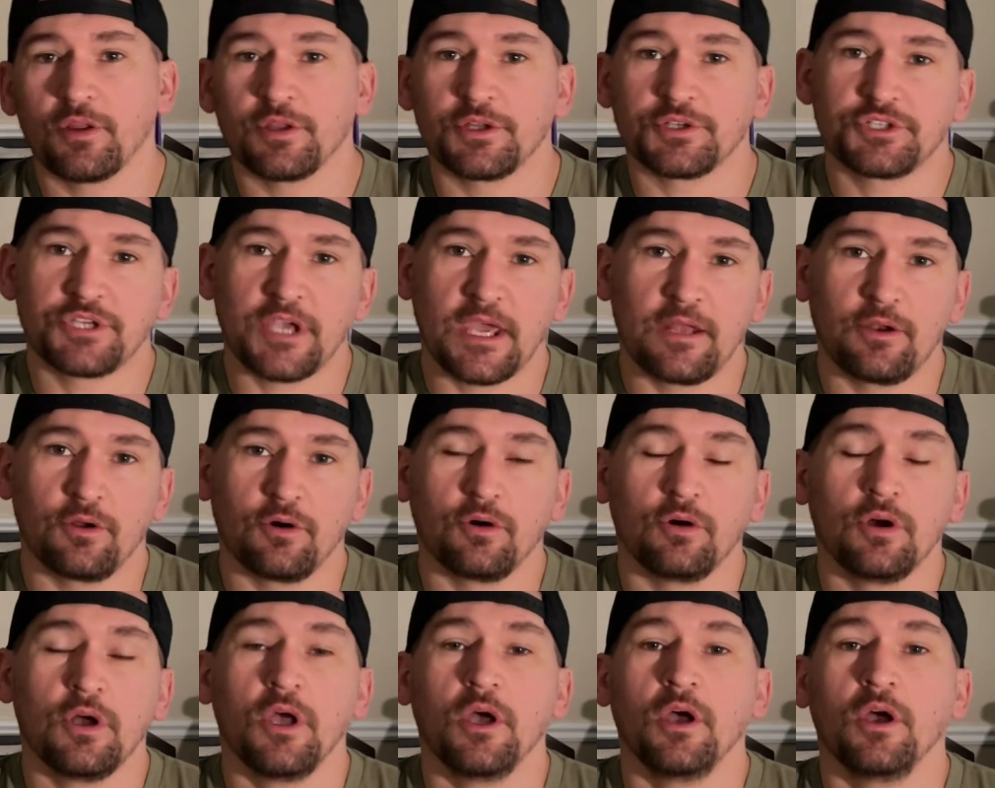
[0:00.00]

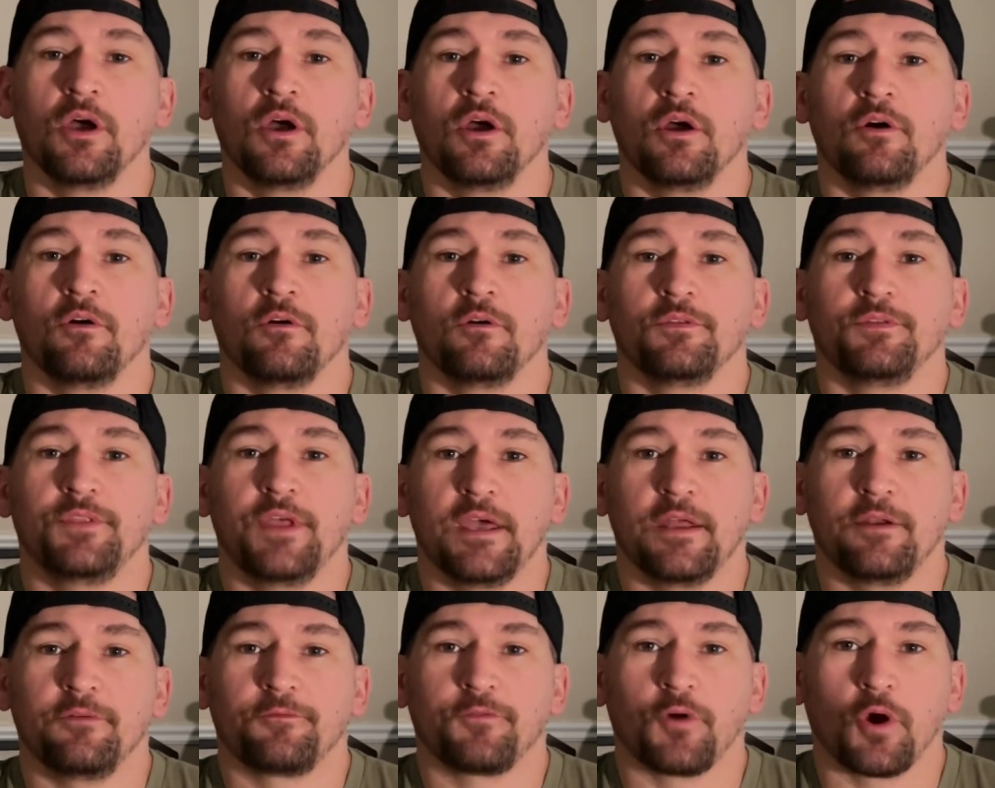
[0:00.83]
channel
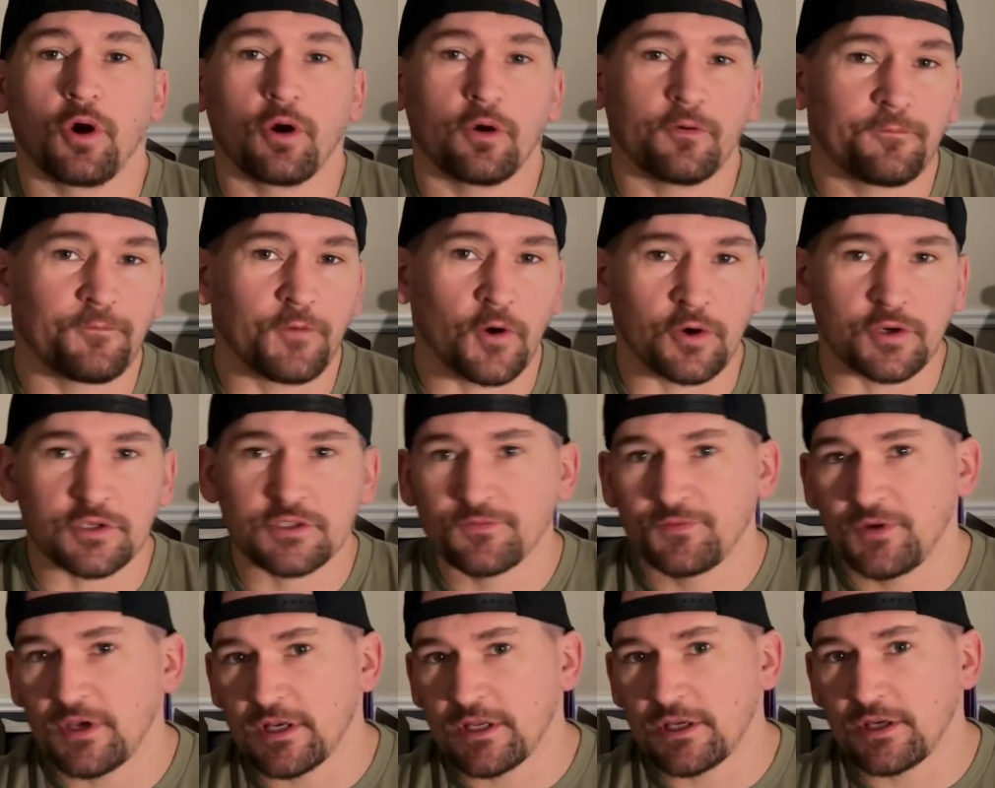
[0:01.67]
than for her first
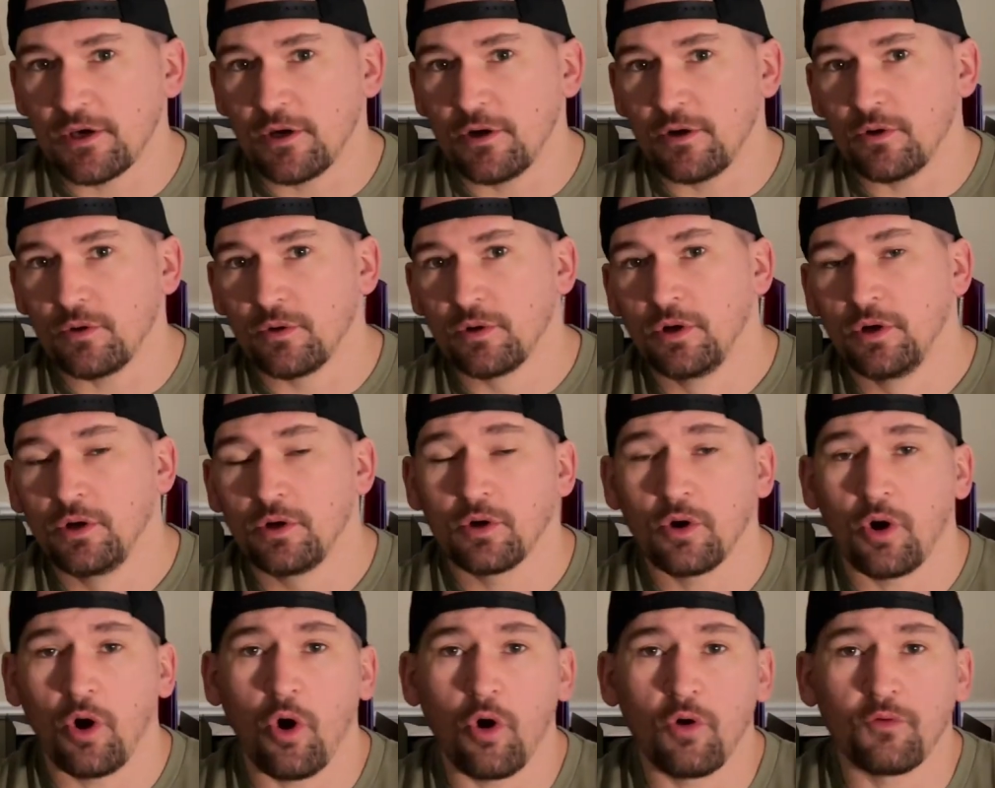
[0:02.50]
video
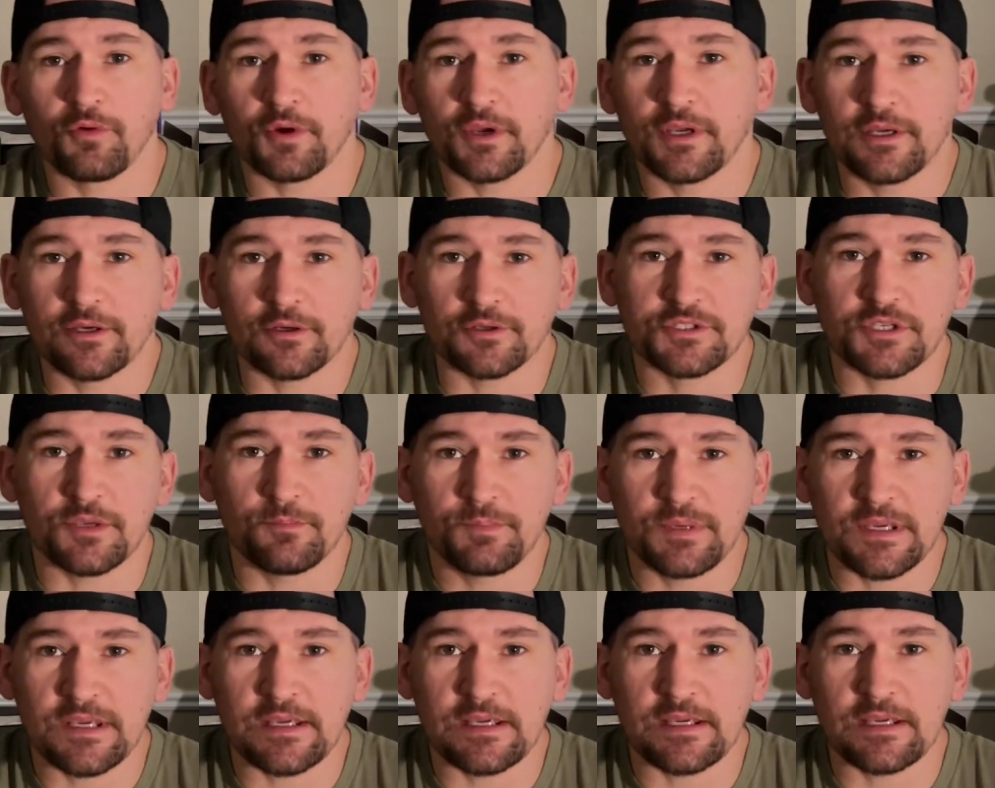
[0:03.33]
over here to
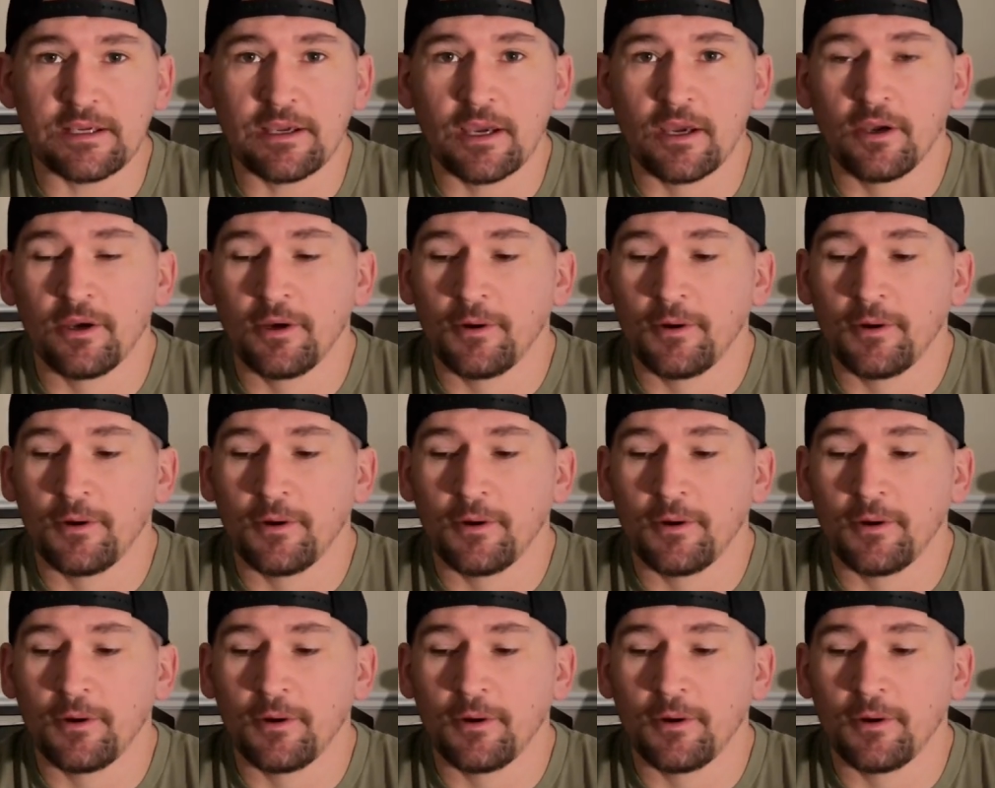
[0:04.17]
be